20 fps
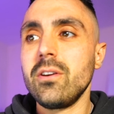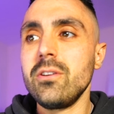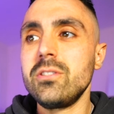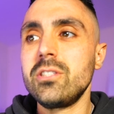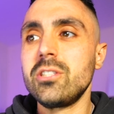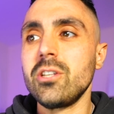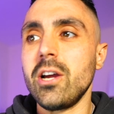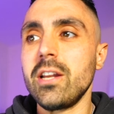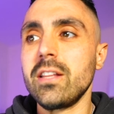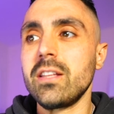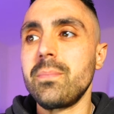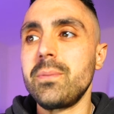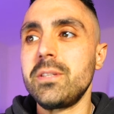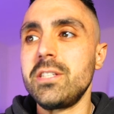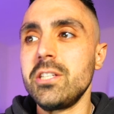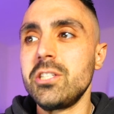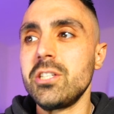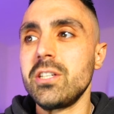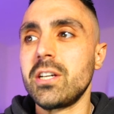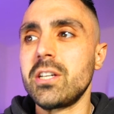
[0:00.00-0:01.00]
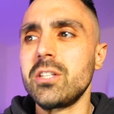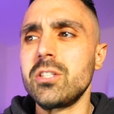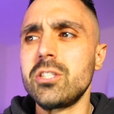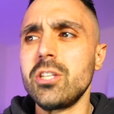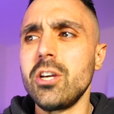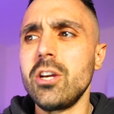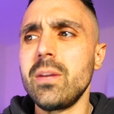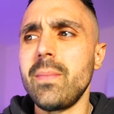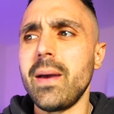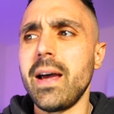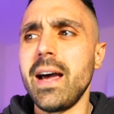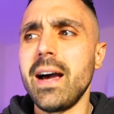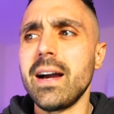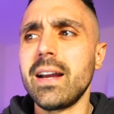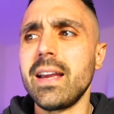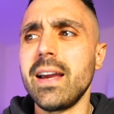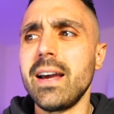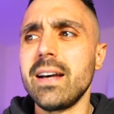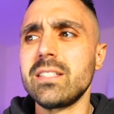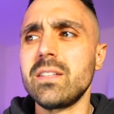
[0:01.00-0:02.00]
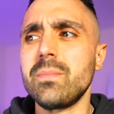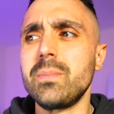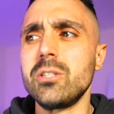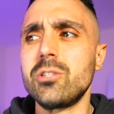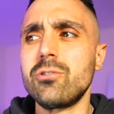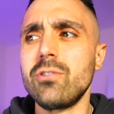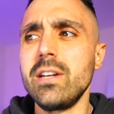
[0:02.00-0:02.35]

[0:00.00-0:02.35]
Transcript: Hi everyone, so I recently filmed a response video